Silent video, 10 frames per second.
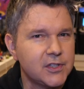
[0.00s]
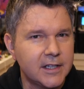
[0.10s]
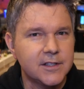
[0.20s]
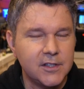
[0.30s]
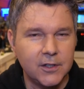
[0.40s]

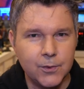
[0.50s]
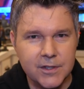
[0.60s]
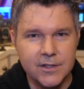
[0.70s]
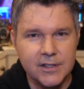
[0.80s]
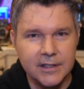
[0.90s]
stunt
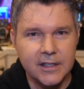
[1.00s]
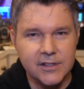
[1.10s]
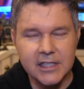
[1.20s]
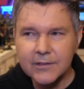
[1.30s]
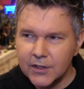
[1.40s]
sequences in
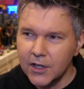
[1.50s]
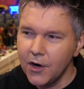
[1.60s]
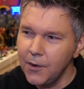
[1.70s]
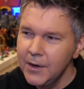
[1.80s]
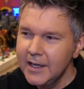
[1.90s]
this, even
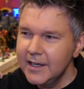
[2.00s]
though